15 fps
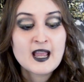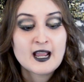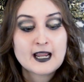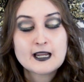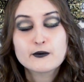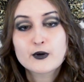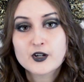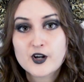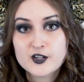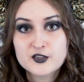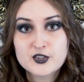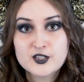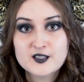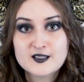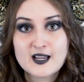In regards
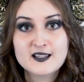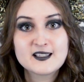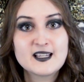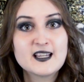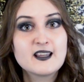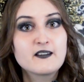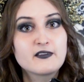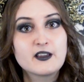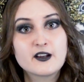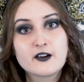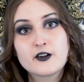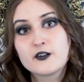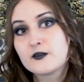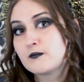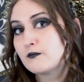to sizing,
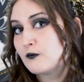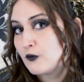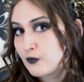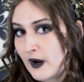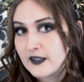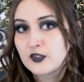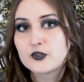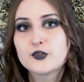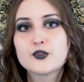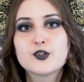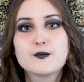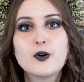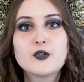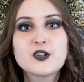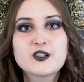they're regular
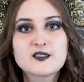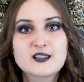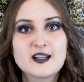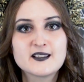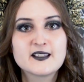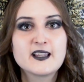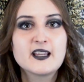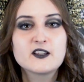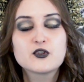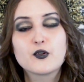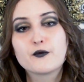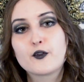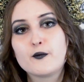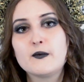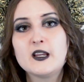Demonia sizing, so
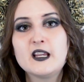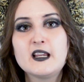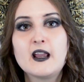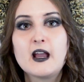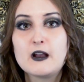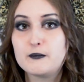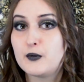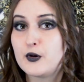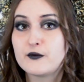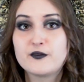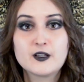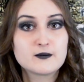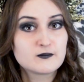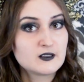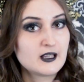for me a
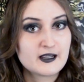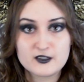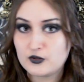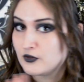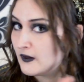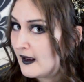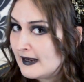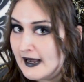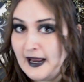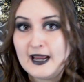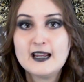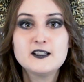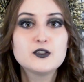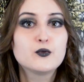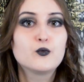perfect like an
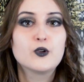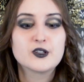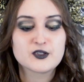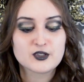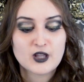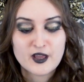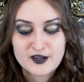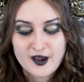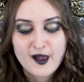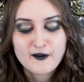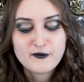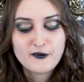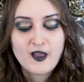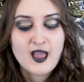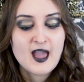8 was enough,
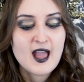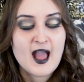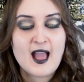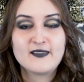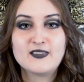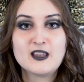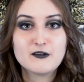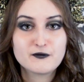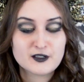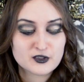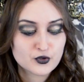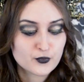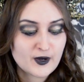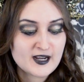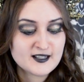and they fit
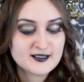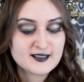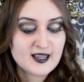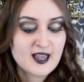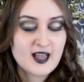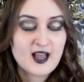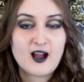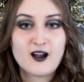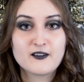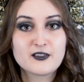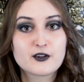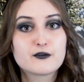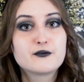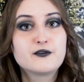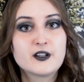great.
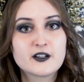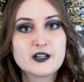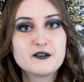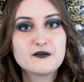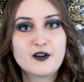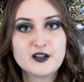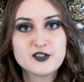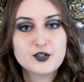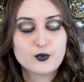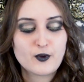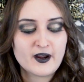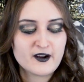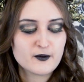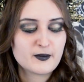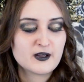They're very fun to
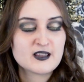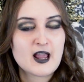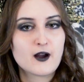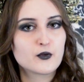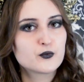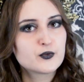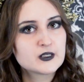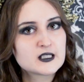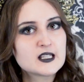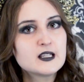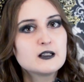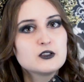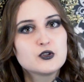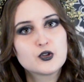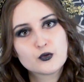wear, but yeah,
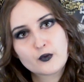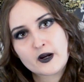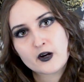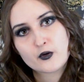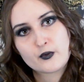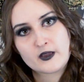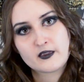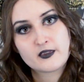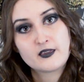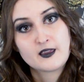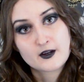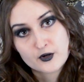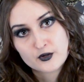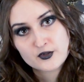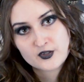really do wear with
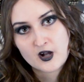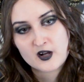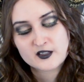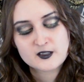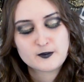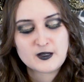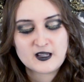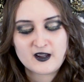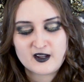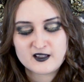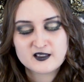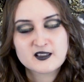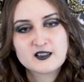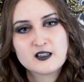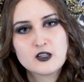thicker socks because
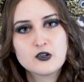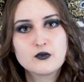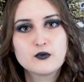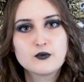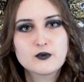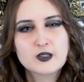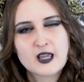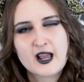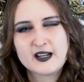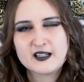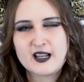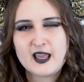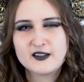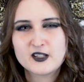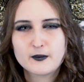you can
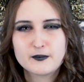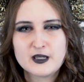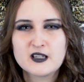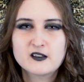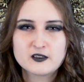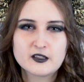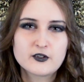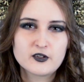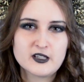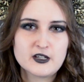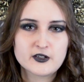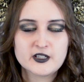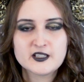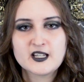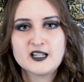end up being a little
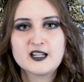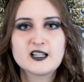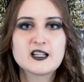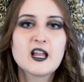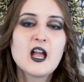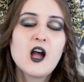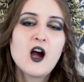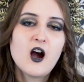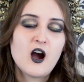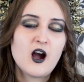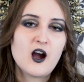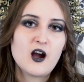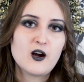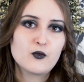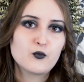irritated
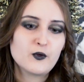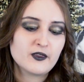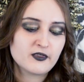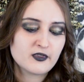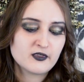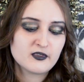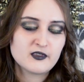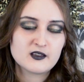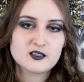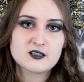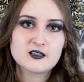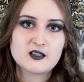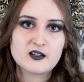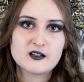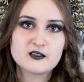with this
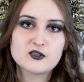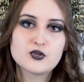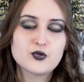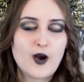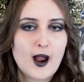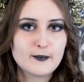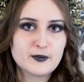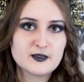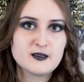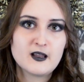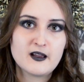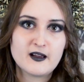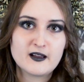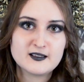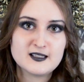strap
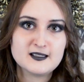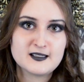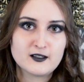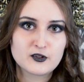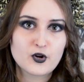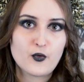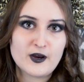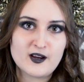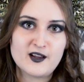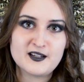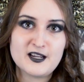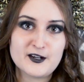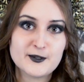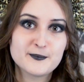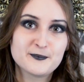detail going on
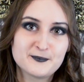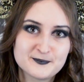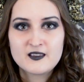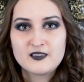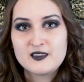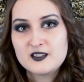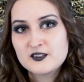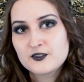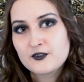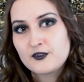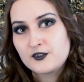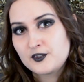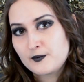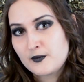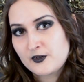here. These are the
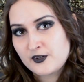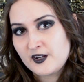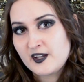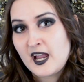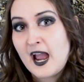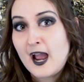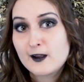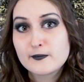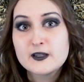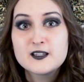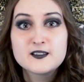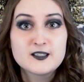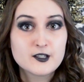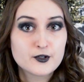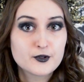Demonia Abbey
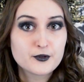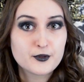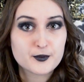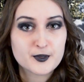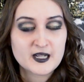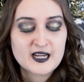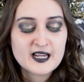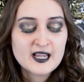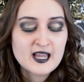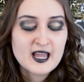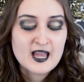03.